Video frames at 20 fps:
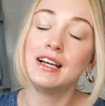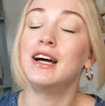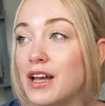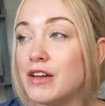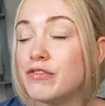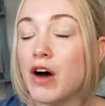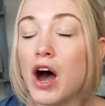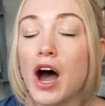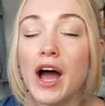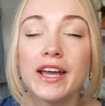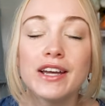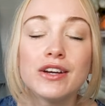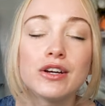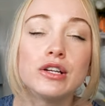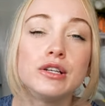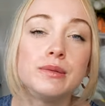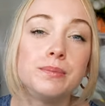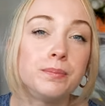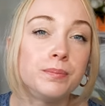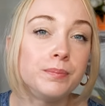If I
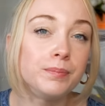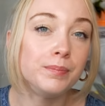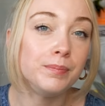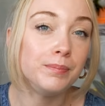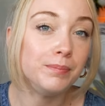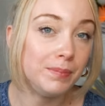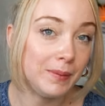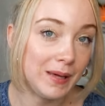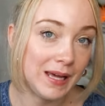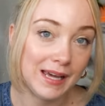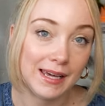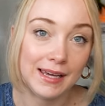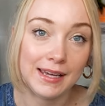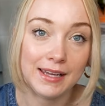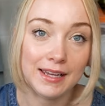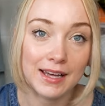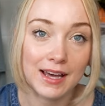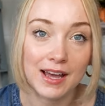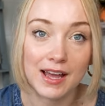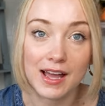could
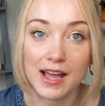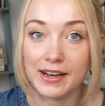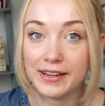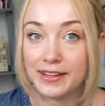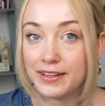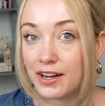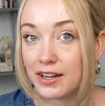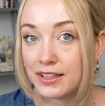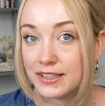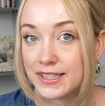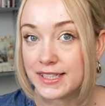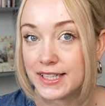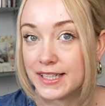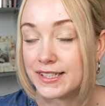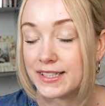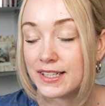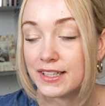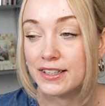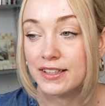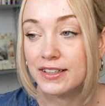be any color
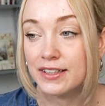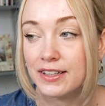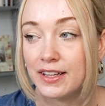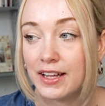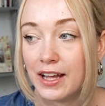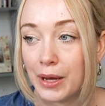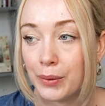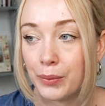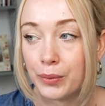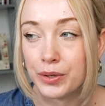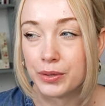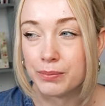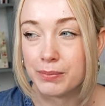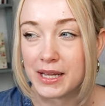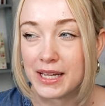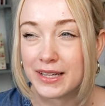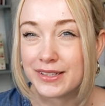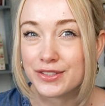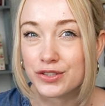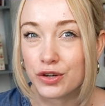season, it would
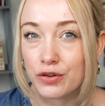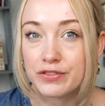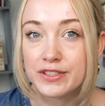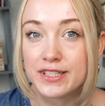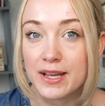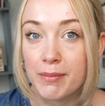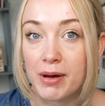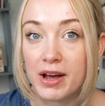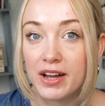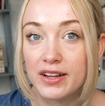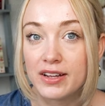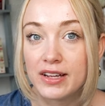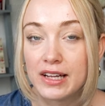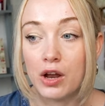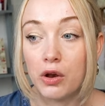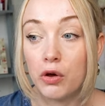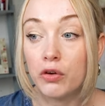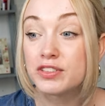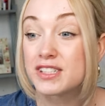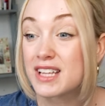be a soft summer.
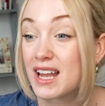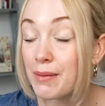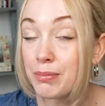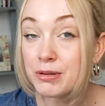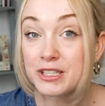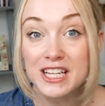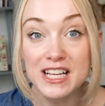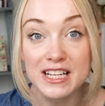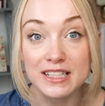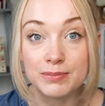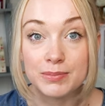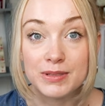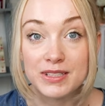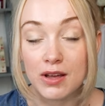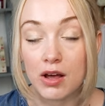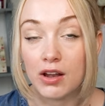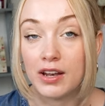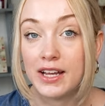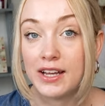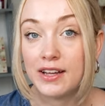A lot of celebrities,
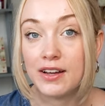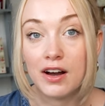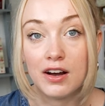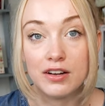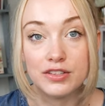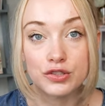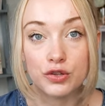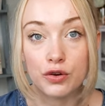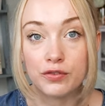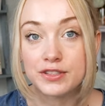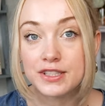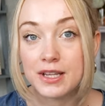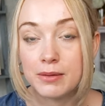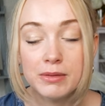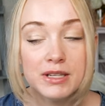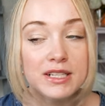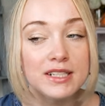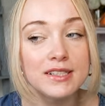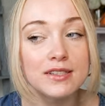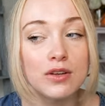bizarrely, are soft
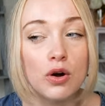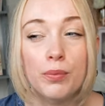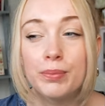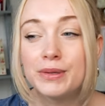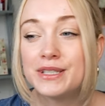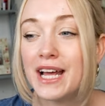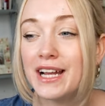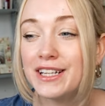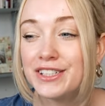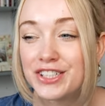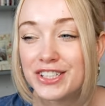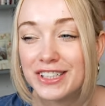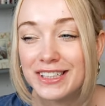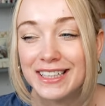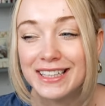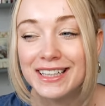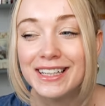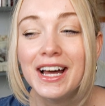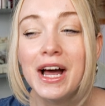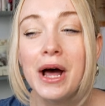summers, or
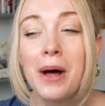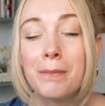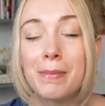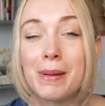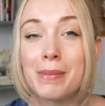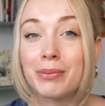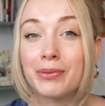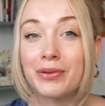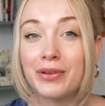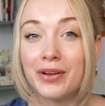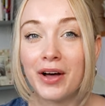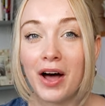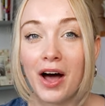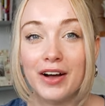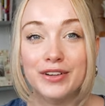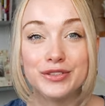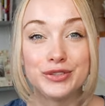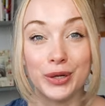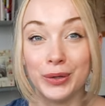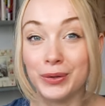potentially people
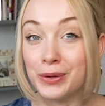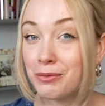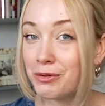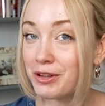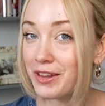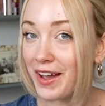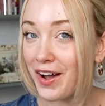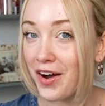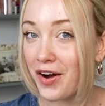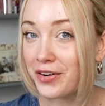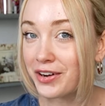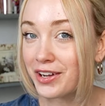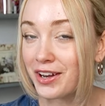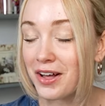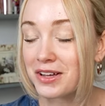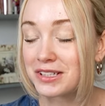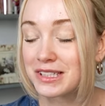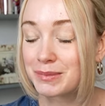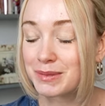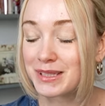don't know what they are and
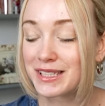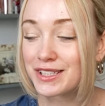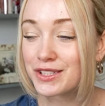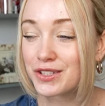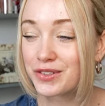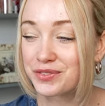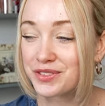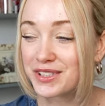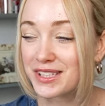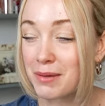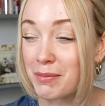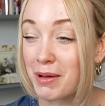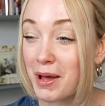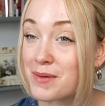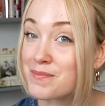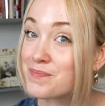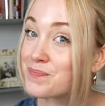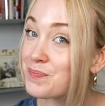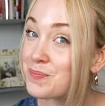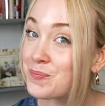class them as a soft
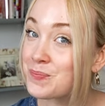summer.